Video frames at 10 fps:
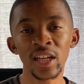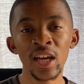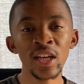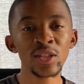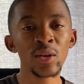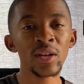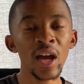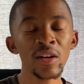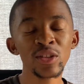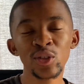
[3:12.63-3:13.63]
So now
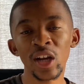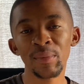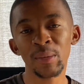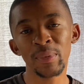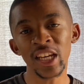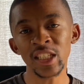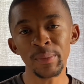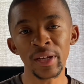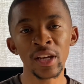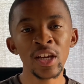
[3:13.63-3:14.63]
let's talk about placement.
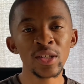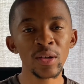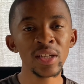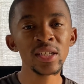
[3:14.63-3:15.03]
So this is